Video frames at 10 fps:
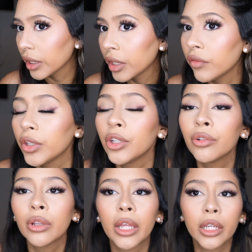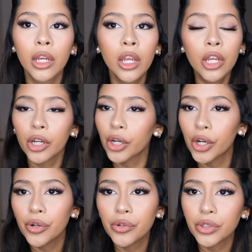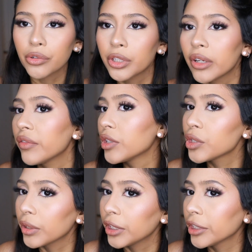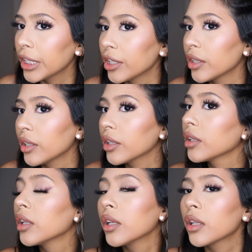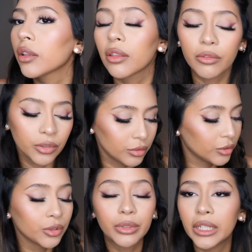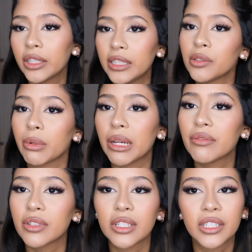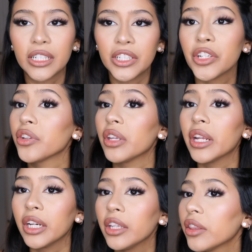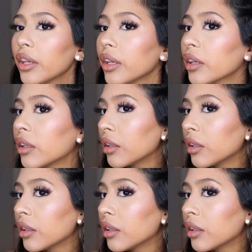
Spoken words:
Like, if you do like curls or if you straighten your hair, doing these waves is easier than anything.